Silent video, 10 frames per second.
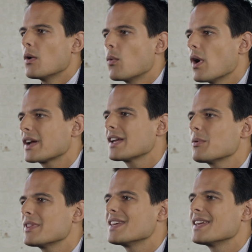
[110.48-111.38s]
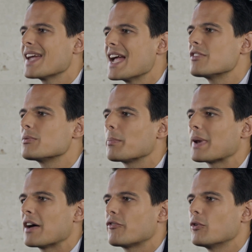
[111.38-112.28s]
Working with the engagement
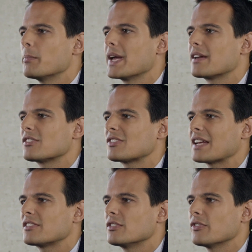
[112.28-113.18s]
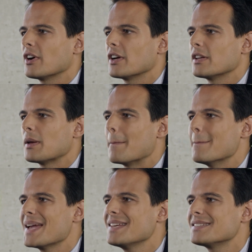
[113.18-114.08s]
platform maker Satisfi,
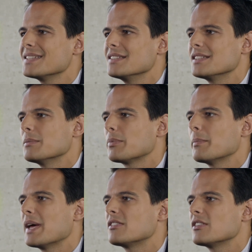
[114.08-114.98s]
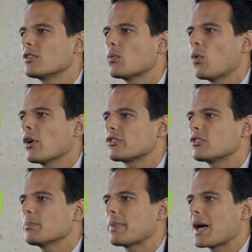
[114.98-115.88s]
Macy's implemented the
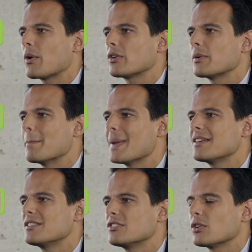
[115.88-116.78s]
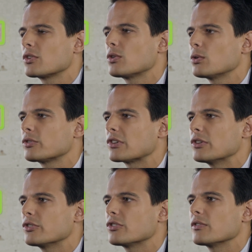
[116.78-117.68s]
Watson-powered Macy's On-Call
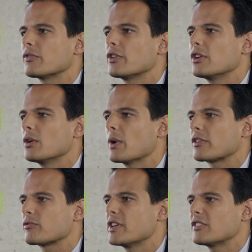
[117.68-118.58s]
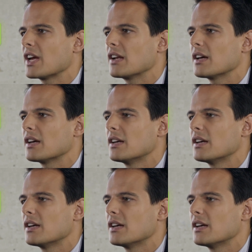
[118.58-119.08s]
solution for the US retailer.